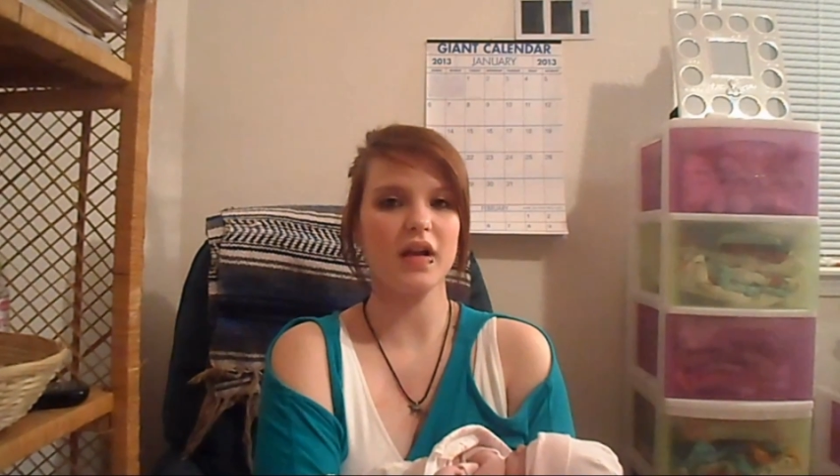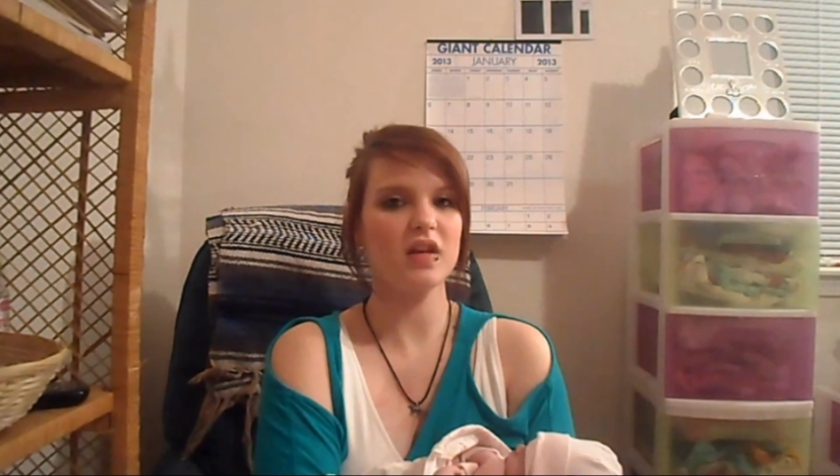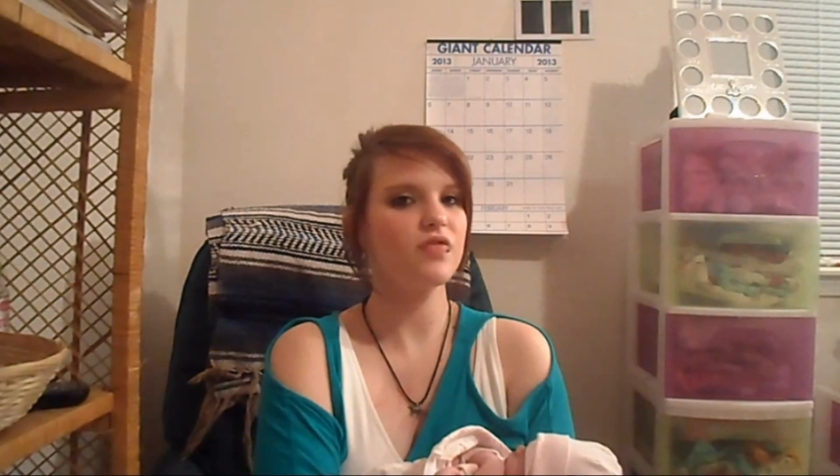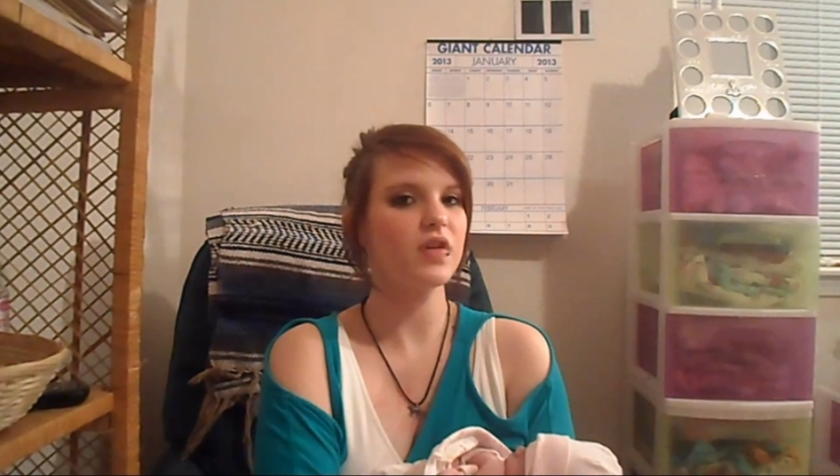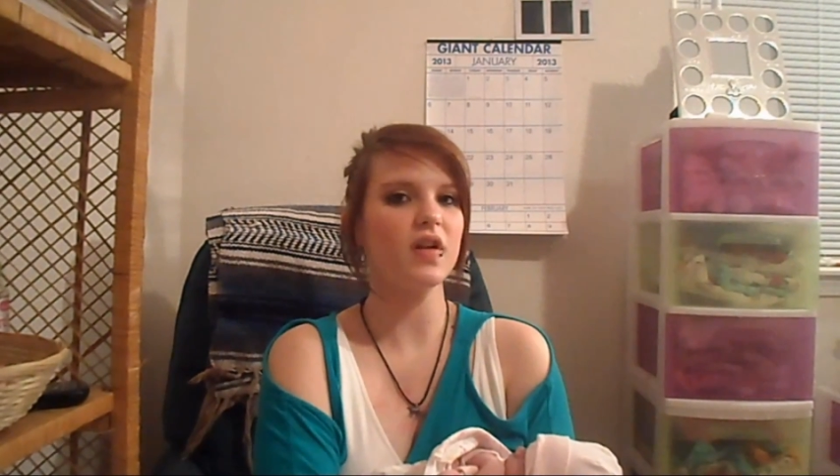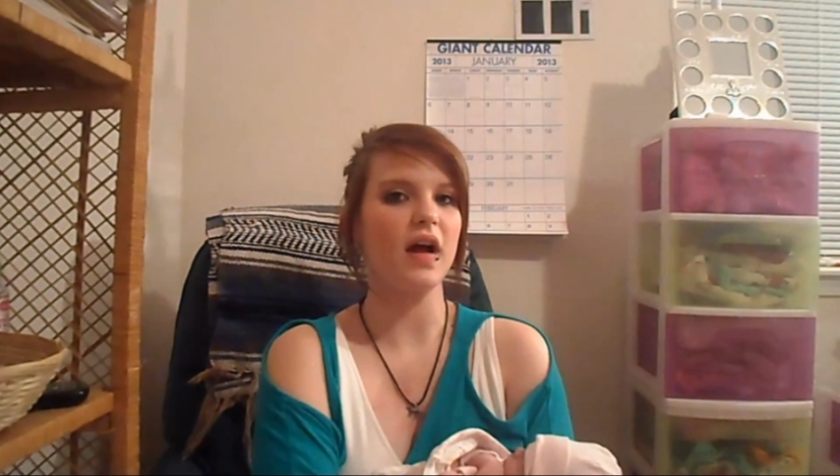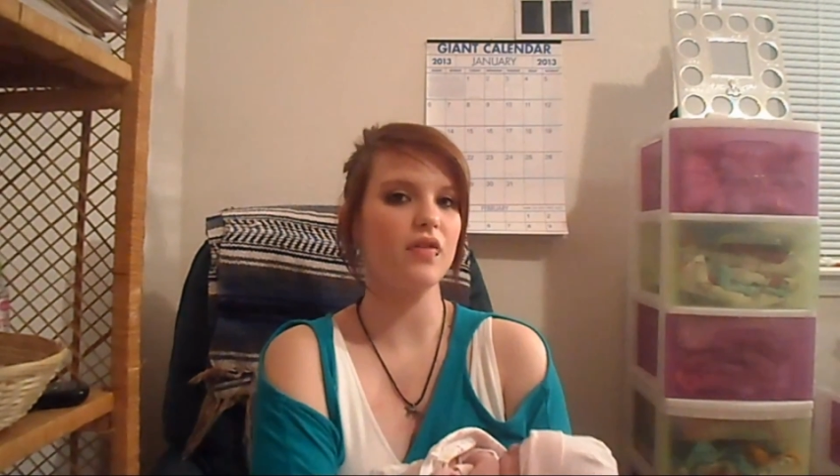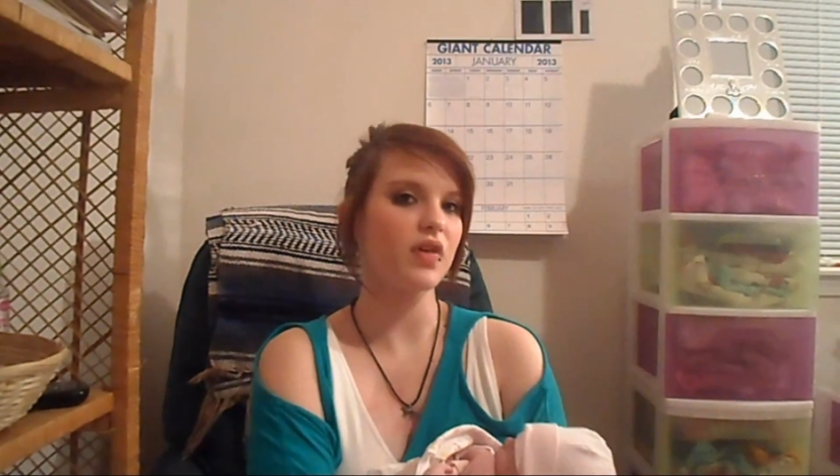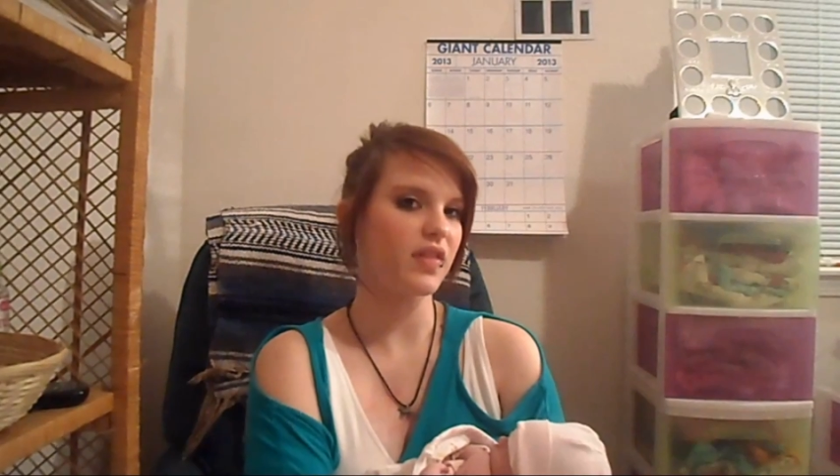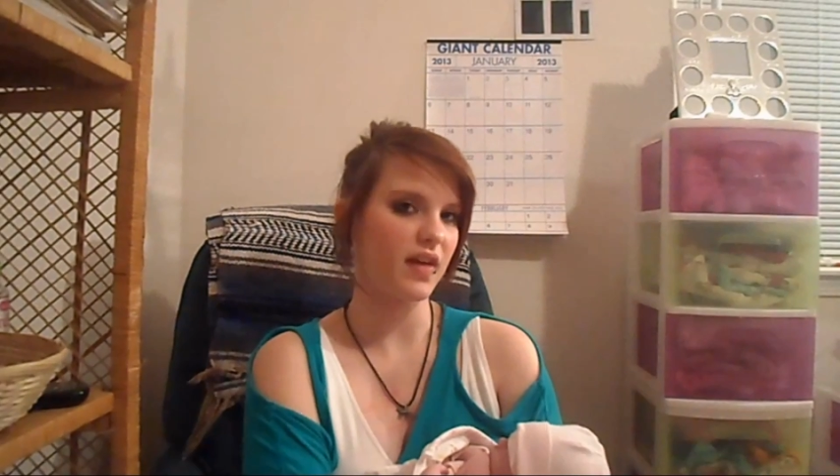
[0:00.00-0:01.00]
I could feel
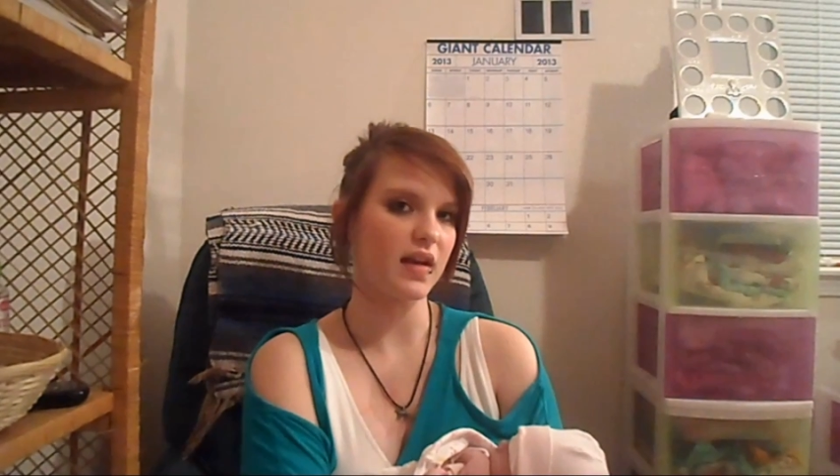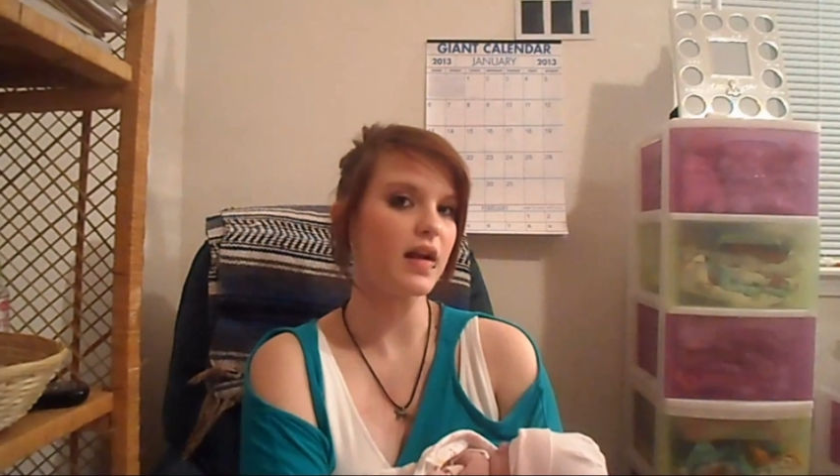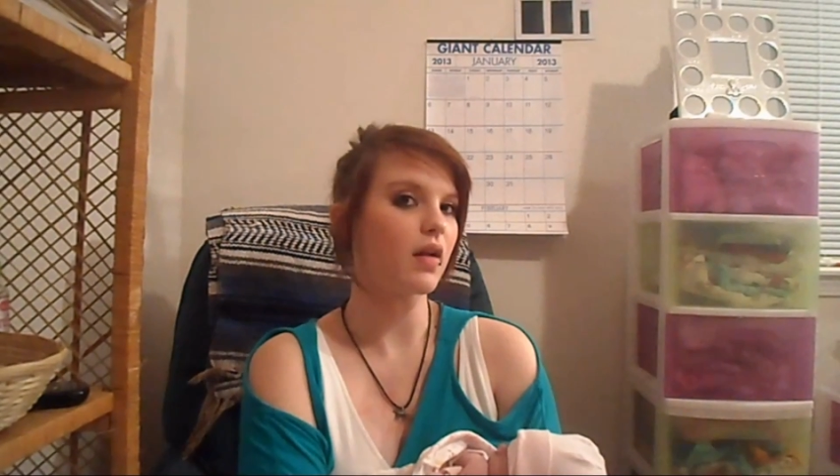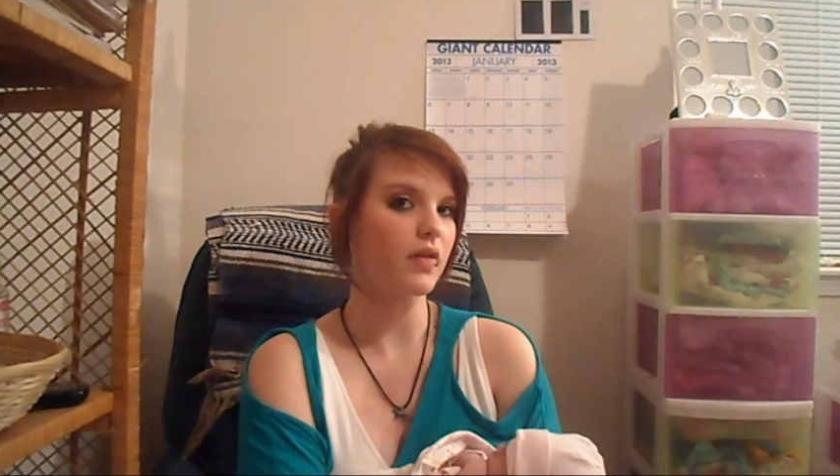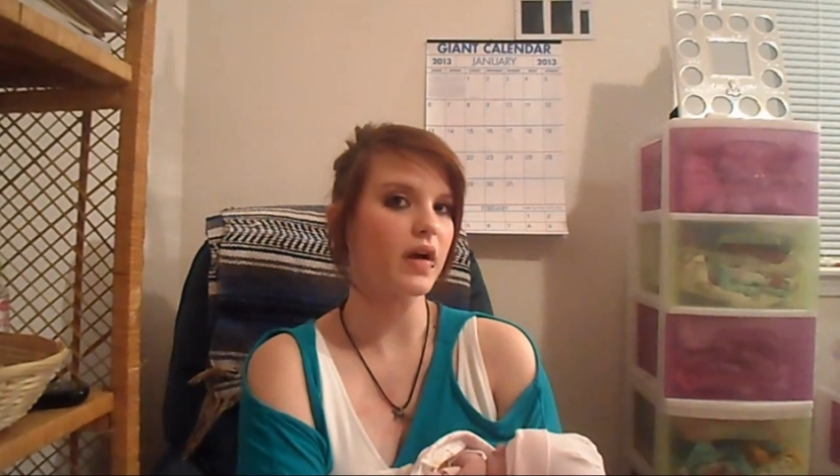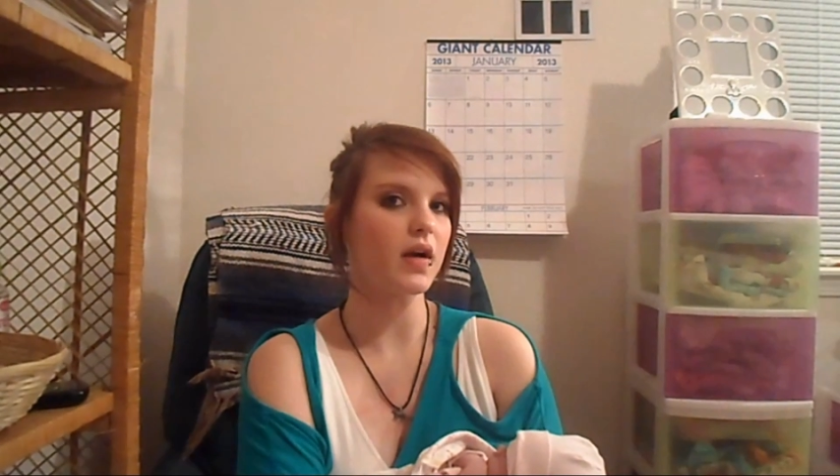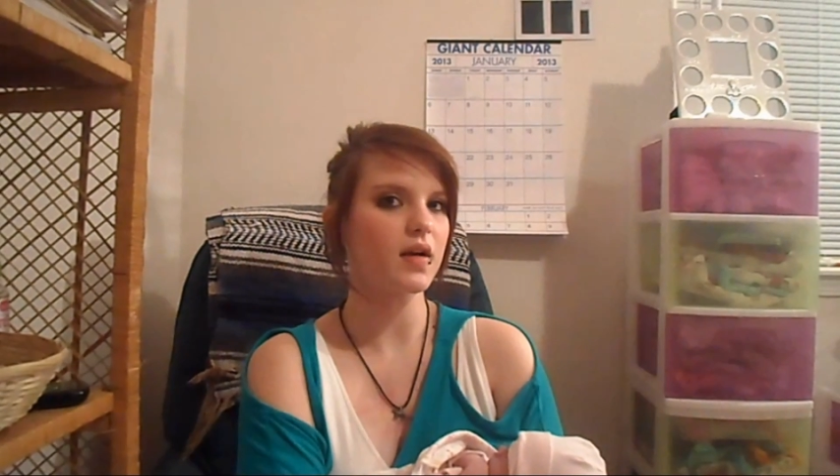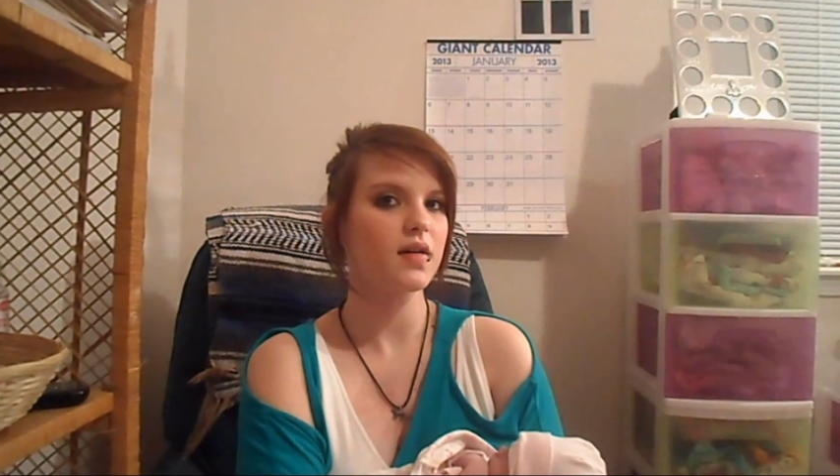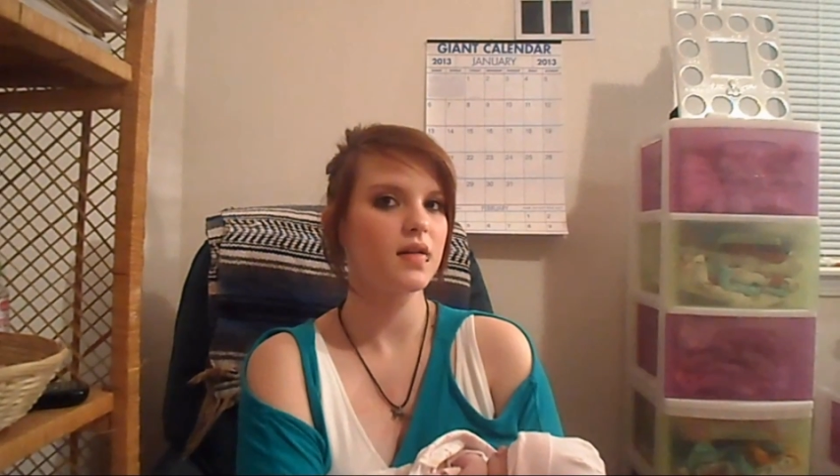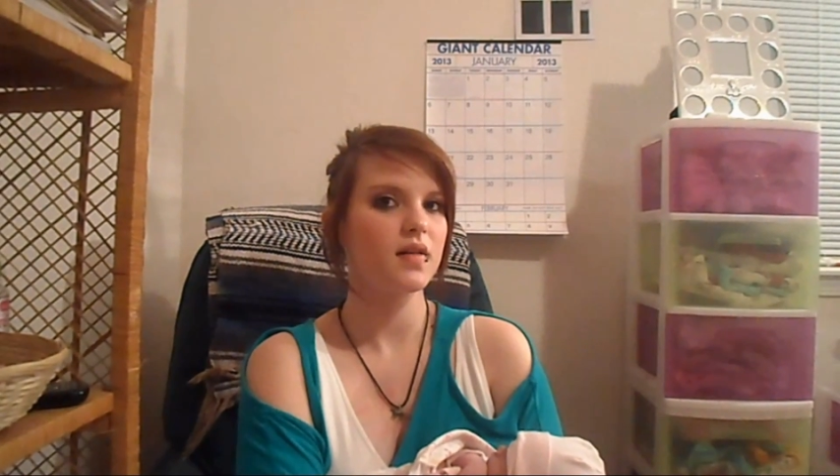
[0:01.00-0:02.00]
everything down there.